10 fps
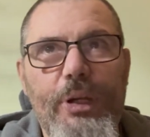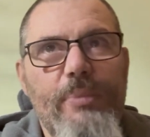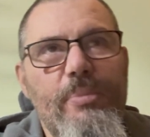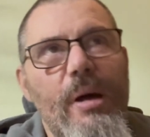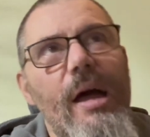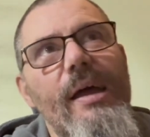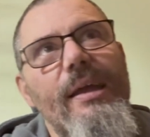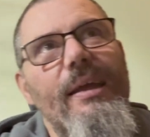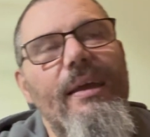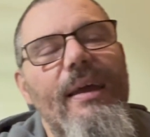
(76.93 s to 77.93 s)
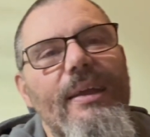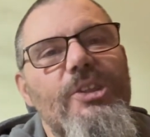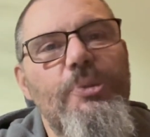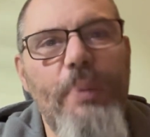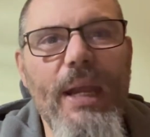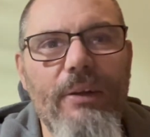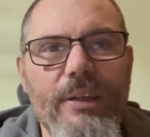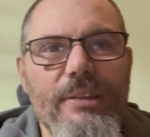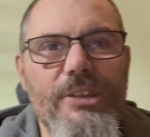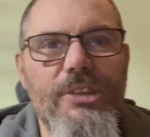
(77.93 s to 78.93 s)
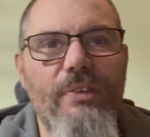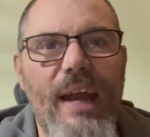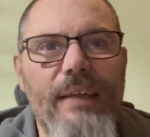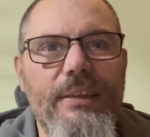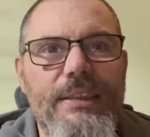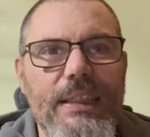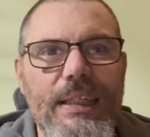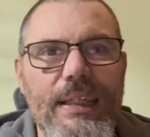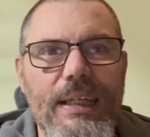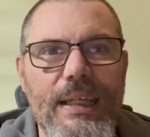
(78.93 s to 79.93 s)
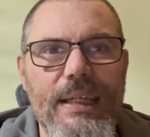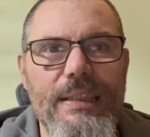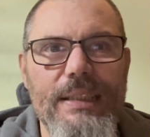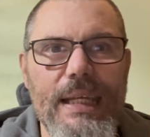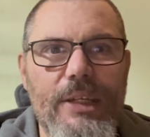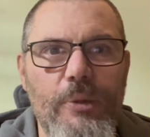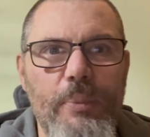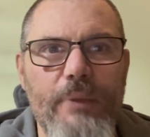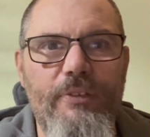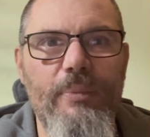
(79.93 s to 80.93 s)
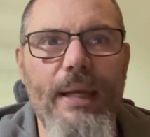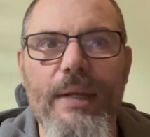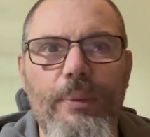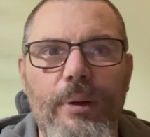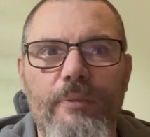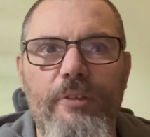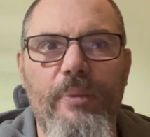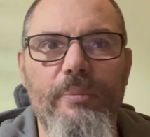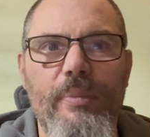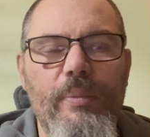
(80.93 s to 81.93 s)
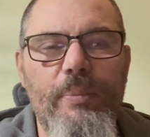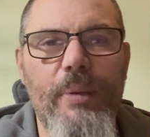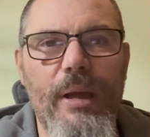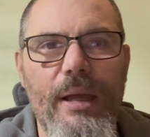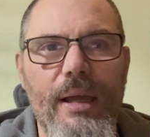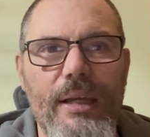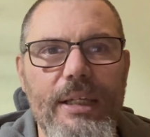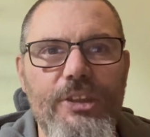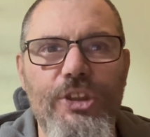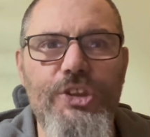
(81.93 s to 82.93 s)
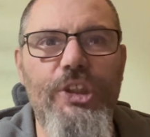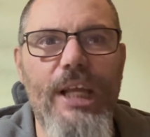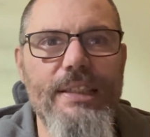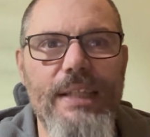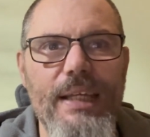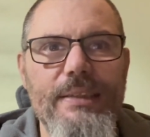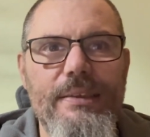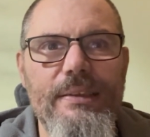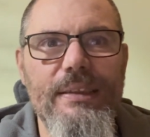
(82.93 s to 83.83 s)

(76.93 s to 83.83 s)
in my experience, the reality is it can be from anywhere from an industrial estate.